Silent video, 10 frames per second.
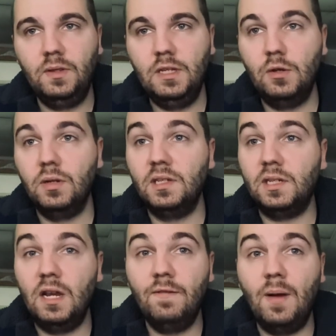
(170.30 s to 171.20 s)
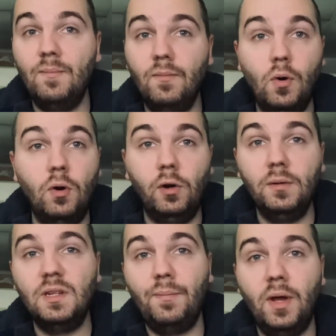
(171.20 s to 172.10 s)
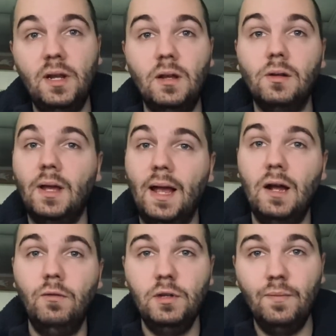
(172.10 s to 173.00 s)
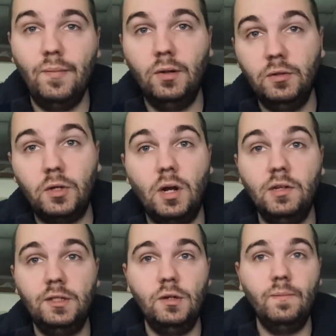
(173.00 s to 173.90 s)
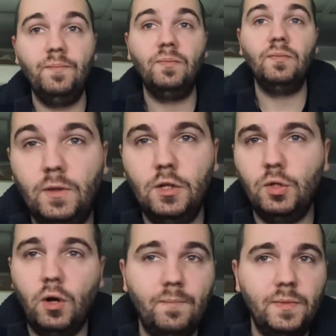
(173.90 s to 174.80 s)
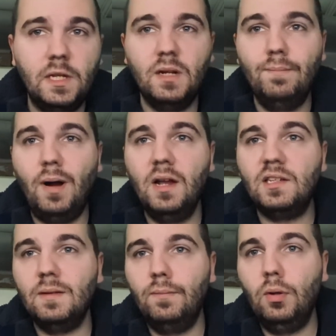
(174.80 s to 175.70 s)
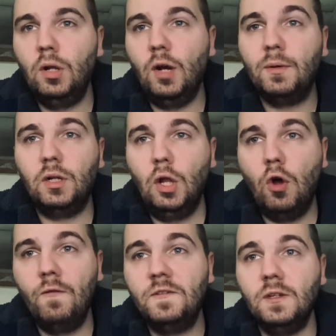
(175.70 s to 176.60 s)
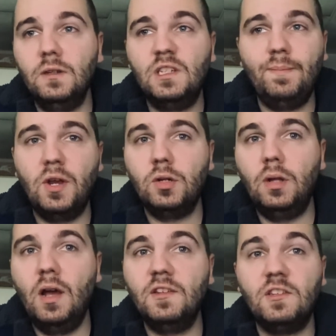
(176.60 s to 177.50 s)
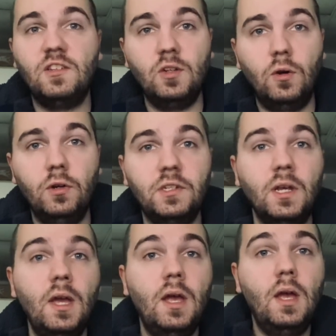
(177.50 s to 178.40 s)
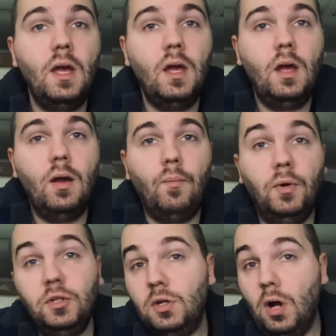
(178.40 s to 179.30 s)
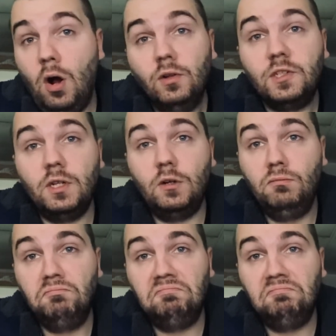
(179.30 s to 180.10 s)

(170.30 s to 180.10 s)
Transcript: You can save up more depending on how you build your costume. Sure, you can buy simple LARP clothes in specialized stores, but you could also